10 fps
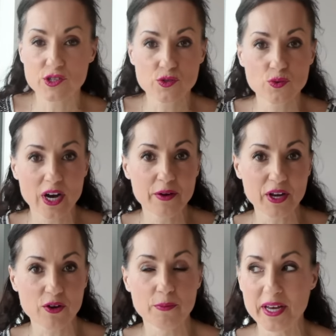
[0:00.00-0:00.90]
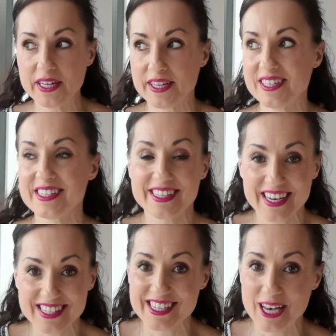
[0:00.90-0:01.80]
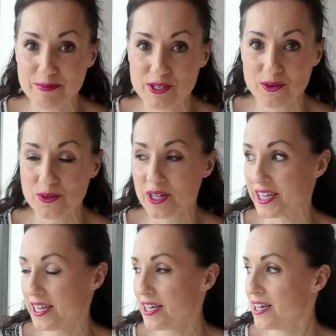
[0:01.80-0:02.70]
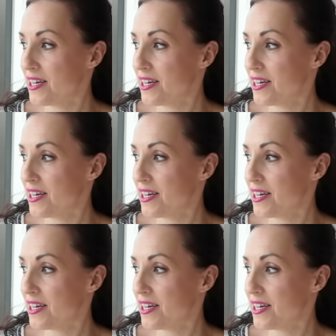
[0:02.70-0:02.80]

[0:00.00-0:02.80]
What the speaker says: Do I recommend it? Yes, absolutely.